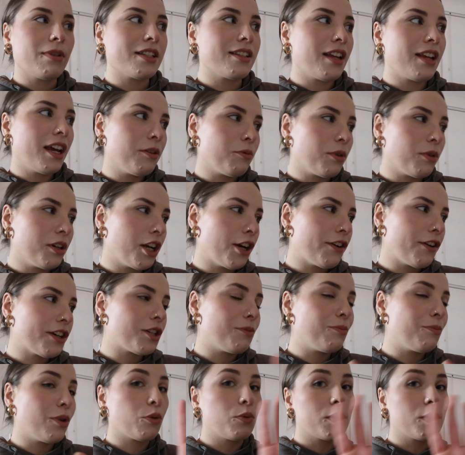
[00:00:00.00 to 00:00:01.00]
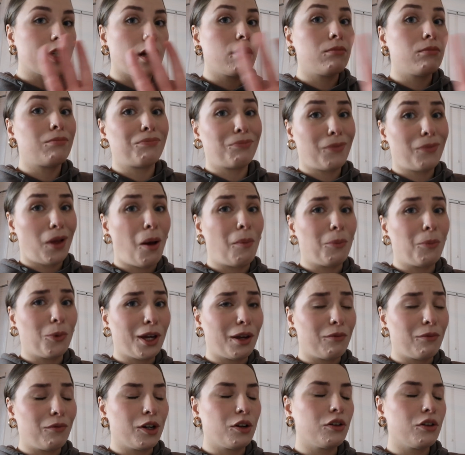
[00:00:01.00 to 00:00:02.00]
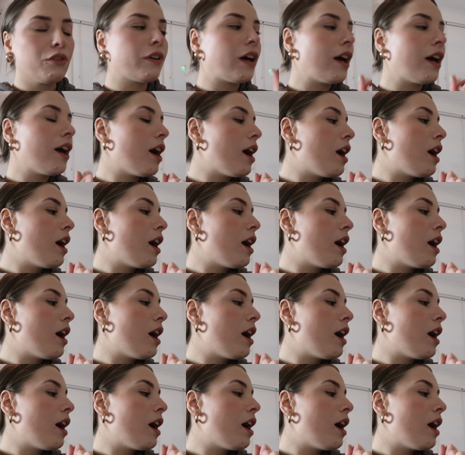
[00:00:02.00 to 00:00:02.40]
my signed One Direction book, which I'm not getting rid of.